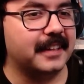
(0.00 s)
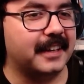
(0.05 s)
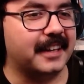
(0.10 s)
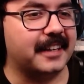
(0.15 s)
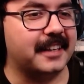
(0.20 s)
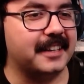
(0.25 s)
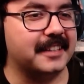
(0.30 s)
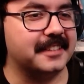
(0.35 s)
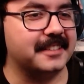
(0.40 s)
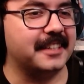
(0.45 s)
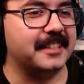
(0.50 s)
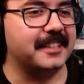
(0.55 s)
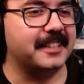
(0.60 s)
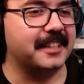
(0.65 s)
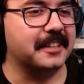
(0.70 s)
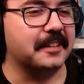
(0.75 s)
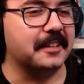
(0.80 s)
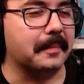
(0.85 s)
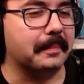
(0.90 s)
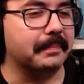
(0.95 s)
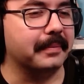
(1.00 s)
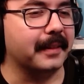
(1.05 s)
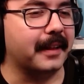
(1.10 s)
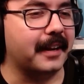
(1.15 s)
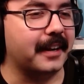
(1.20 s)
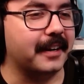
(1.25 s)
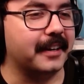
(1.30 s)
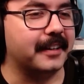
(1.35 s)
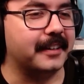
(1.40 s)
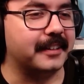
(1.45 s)
I guess they didn't
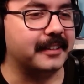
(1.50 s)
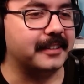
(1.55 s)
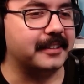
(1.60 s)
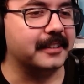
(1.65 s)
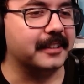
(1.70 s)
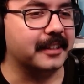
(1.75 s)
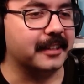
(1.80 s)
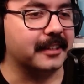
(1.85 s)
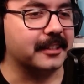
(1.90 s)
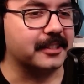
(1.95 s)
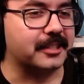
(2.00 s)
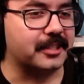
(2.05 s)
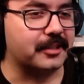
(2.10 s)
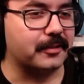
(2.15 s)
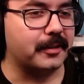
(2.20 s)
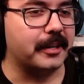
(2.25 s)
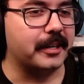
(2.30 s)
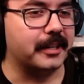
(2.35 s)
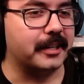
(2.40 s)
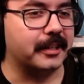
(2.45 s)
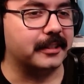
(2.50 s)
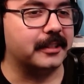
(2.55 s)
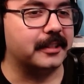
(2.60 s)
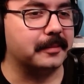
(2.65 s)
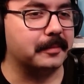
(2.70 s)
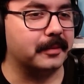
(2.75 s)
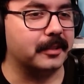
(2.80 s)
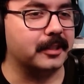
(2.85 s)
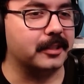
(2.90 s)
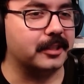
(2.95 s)
apply the strength,
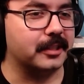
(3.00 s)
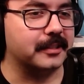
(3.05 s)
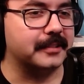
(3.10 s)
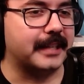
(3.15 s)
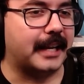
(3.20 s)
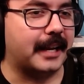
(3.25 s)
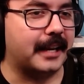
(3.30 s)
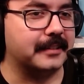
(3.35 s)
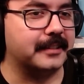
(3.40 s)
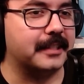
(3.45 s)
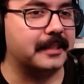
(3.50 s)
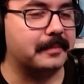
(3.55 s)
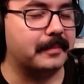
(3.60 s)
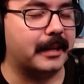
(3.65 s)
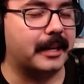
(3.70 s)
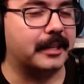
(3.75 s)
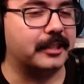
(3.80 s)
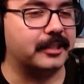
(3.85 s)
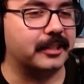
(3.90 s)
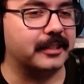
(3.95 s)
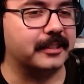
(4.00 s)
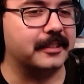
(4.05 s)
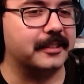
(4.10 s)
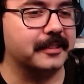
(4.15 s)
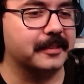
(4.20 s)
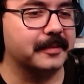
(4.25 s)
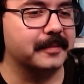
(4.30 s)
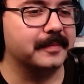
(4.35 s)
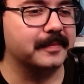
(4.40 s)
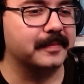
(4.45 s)
but just anti-magic.